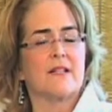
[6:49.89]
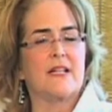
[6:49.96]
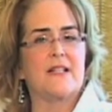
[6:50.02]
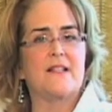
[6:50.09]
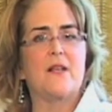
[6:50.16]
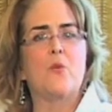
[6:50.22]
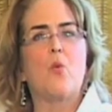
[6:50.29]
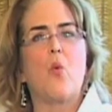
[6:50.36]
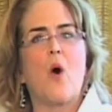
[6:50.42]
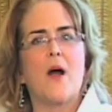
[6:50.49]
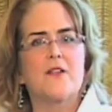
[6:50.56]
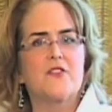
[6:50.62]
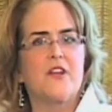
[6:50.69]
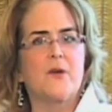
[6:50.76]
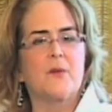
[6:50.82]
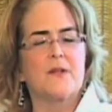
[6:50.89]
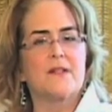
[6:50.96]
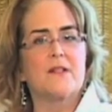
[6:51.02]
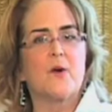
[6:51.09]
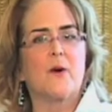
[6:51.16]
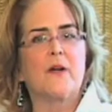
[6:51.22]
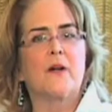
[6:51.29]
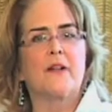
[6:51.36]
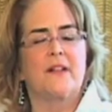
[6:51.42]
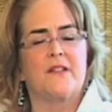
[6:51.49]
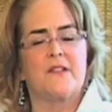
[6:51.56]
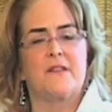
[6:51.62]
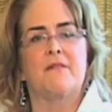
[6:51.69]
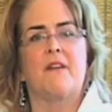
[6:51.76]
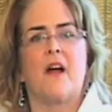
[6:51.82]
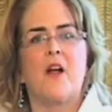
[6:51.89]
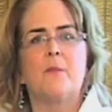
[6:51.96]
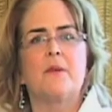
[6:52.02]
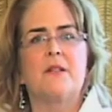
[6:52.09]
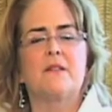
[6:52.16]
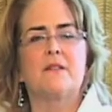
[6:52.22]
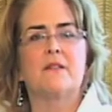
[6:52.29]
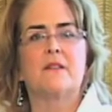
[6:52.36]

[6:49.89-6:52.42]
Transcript: Is he watching what's going on in his environment?